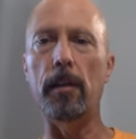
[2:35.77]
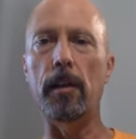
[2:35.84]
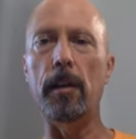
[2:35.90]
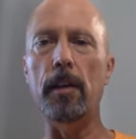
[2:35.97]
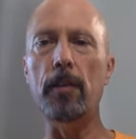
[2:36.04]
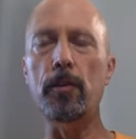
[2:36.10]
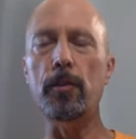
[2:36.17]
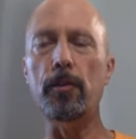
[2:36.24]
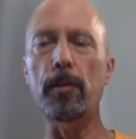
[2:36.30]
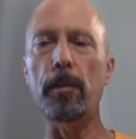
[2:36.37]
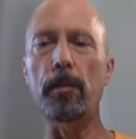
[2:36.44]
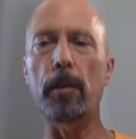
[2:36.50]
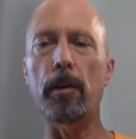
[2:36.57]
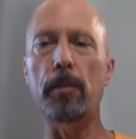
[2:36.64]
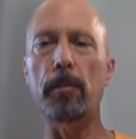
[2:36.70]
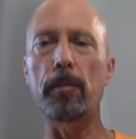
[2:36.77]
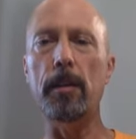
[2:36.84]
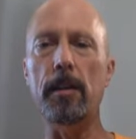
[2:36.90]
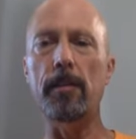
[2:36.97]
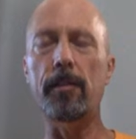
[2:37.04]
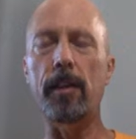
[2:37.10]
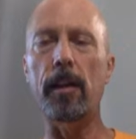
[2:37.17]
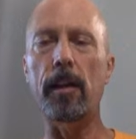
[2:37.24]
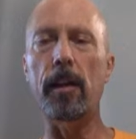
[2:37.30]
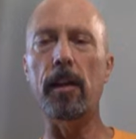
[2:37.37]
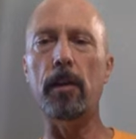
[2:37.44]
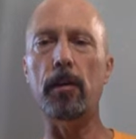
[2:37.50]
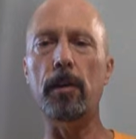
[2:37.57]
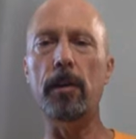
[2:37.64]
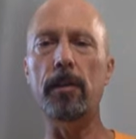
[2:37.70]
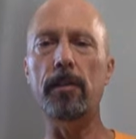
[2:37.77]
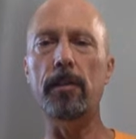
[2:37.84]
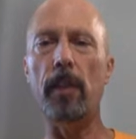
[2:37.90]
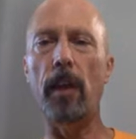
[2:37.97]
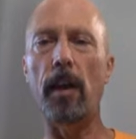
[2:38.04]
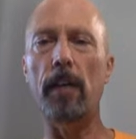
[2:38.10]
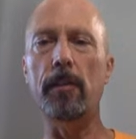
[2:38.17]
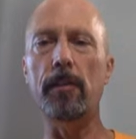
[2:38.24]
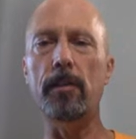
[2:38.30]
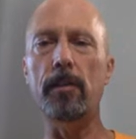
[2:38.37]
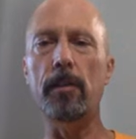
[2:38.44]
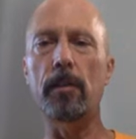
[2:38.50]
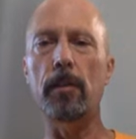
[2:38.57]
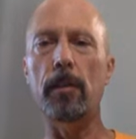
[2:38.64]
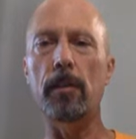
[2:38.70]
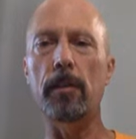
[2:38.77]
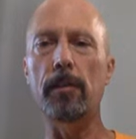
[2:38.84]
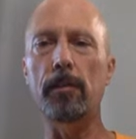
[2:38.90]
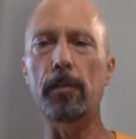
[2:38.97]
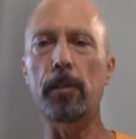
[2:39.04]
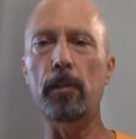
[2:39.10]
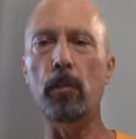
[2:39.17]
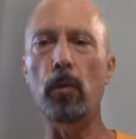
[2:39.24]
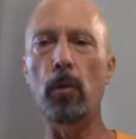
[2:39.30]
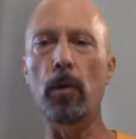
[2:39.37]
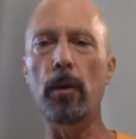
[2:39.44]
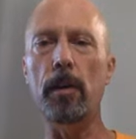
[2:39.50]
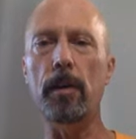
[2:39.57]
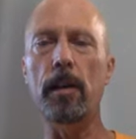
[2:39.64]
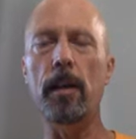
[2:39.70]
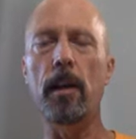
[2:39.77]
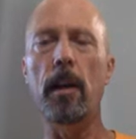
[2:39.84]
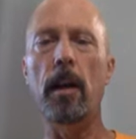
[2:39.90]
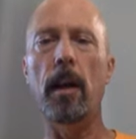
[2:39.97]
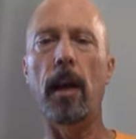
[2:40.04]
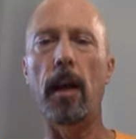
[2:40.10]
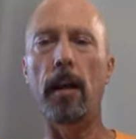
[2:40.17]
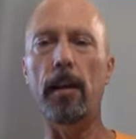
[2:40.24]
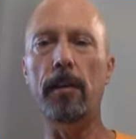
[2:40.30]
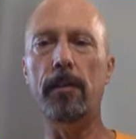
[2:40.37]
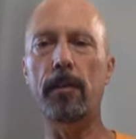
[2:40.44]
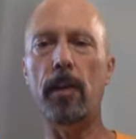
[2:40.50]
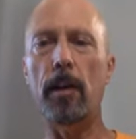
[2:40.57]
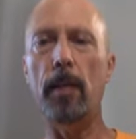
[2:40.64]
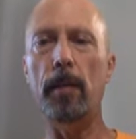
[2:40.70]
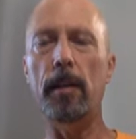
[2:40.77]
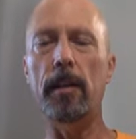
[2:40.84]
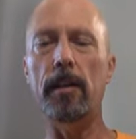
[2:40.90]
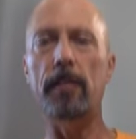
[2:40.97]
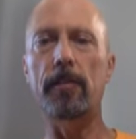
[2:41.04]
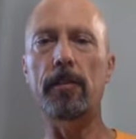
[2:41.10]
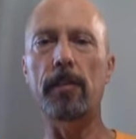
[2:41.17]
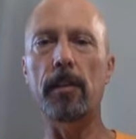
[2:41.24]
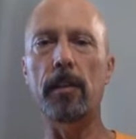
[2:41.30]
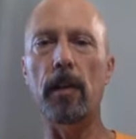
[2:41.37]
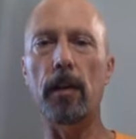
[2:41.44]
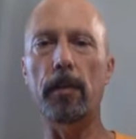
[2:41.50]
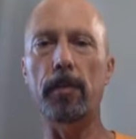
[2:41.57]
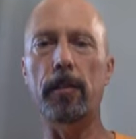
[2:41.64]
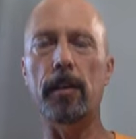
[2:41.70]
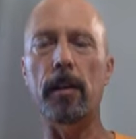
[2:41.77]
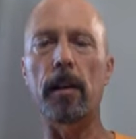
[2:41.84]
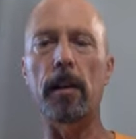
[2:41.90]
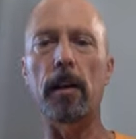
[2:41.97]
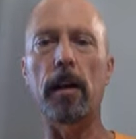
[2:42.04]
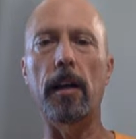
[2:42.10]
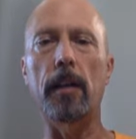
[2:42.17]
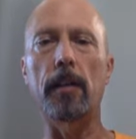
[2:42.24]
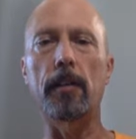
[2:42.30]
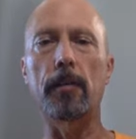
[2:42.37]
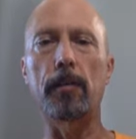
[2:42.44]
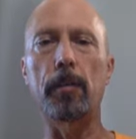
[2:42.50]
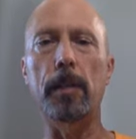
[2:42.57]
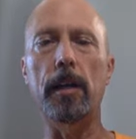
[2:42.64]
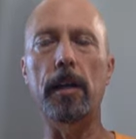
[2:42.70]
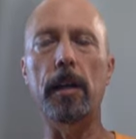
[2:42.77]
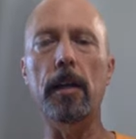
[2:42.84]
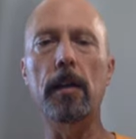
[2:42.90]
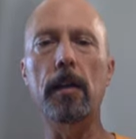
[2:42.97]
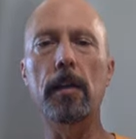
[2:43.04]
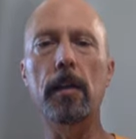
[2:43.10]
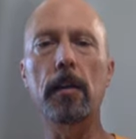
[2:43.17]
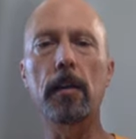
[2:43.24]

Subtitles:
The interesting part to me is that he criticized Elizabeth Warren, and his comment is still up there, and it's been